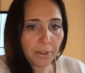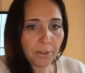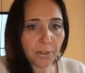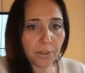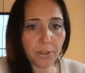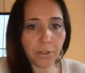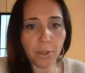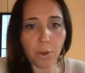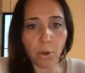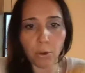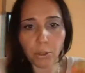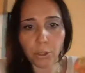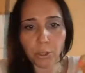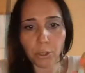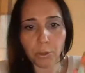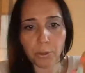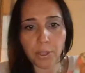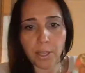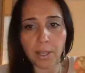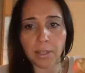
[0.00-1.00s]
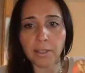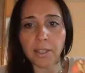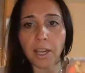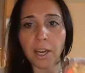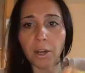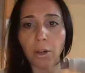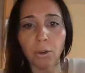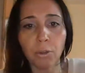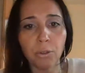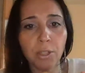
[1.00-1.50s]
This is the Osho Zen
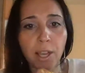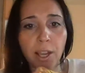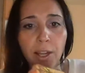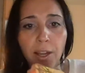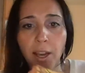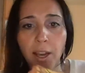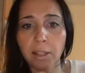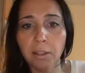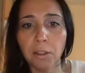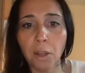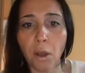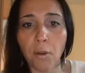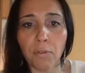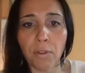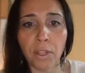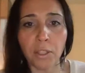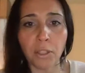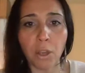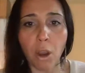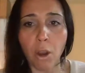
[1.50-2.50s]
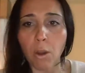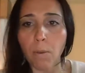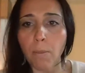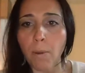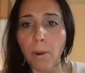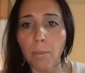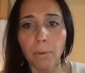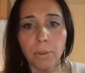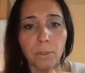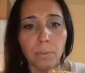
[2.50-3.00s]
Tarot deck. I love it. Talk
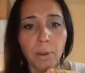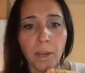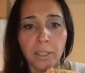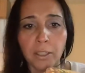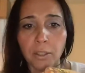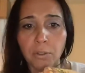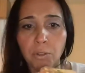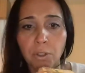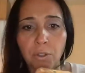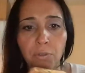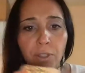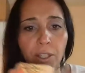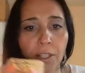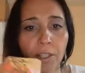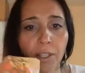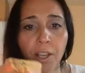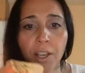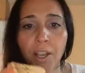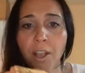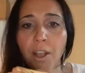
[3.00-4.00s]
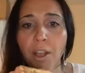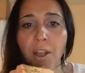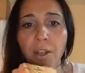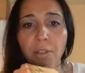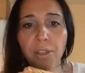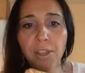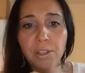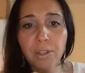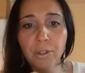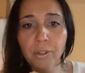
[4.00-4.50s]
about perspective shifting.
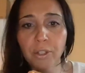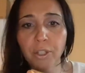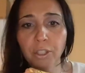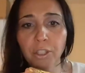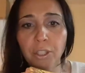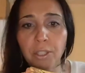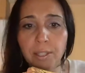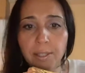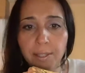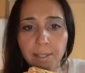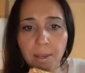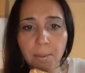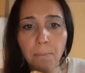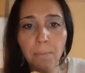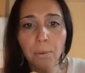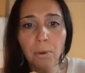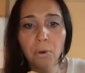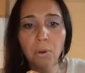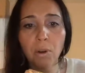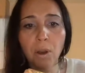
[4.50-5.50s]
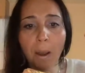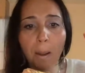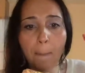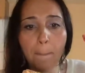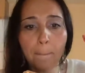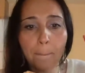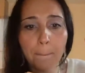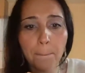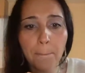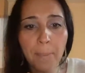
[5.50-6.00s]
These are such simple,
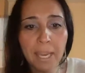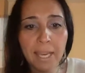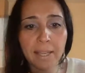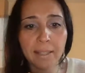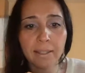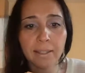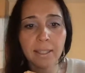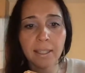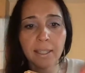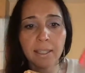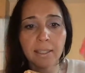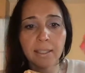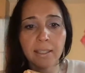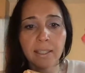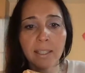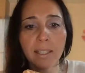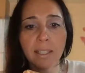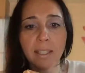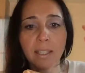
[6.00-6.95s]
amazing,